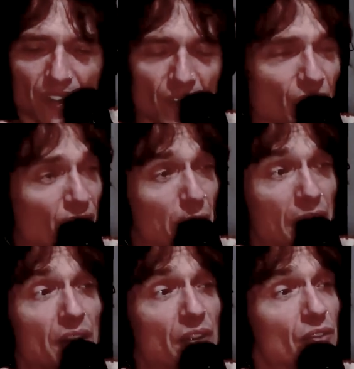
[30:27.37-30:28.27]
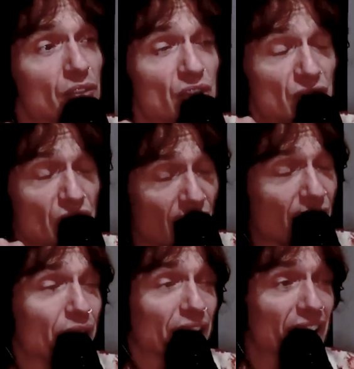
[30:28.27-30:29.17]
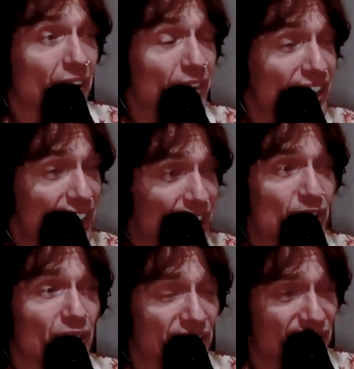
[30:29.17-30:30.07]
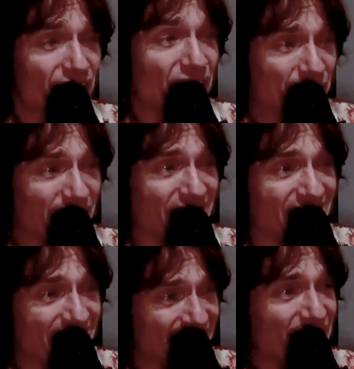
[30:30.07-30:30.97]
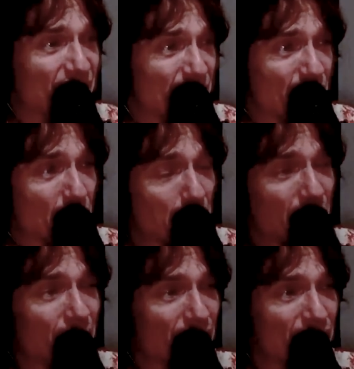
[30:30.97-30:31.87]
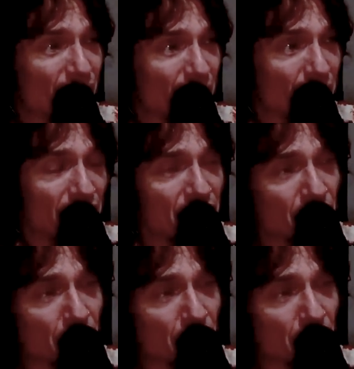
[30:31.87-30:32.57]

You're going to be starving, I mean literally starving, for a period of time, unless you've